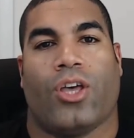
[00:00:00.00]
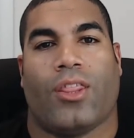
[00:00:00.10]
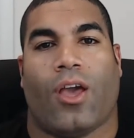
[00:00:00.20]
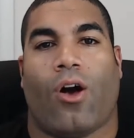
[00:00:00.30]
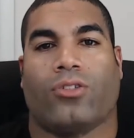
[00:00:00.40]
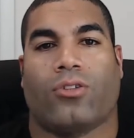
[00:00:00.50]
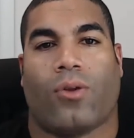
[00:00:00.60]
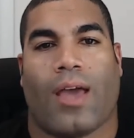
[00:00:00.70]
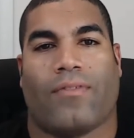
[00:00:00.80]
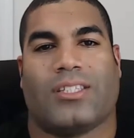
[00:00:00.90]
They also don't
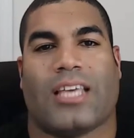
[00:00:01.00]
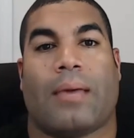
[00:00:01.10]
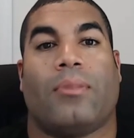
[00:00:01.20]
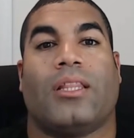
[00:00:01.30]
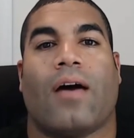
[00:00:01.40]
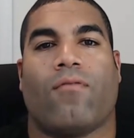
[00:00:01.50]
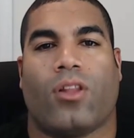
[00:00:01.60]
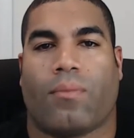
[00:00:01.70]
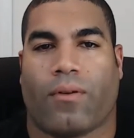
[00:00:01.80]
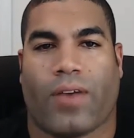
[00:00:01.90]
have the same level
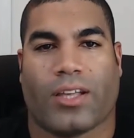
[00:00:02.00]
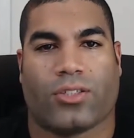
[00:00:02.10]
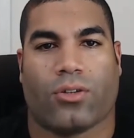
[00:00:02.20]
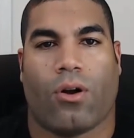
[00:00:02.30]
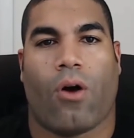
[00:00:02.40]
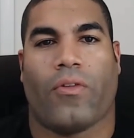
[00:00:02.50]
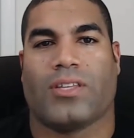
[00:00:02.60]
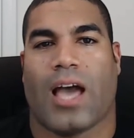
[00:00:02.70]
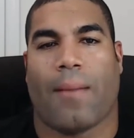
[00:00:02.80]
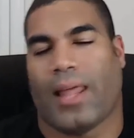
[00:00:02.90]
of professor all the
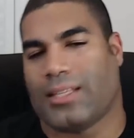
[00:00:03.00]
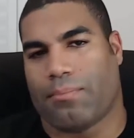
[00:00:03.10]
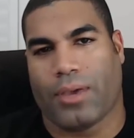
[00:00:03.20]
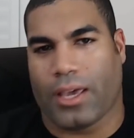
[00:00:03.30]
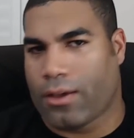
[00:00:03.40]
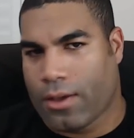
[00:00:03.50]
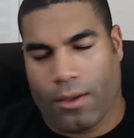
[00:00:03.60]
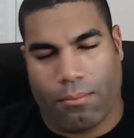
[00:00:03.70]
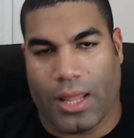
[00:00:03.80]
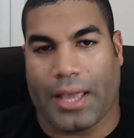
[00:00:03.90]
time, and that's a big
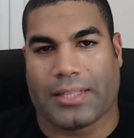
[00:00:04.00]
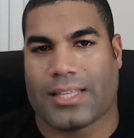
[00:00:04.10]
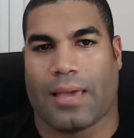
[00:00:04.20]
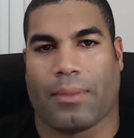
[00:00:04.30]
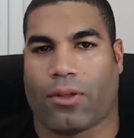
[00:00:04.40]
blanket statement.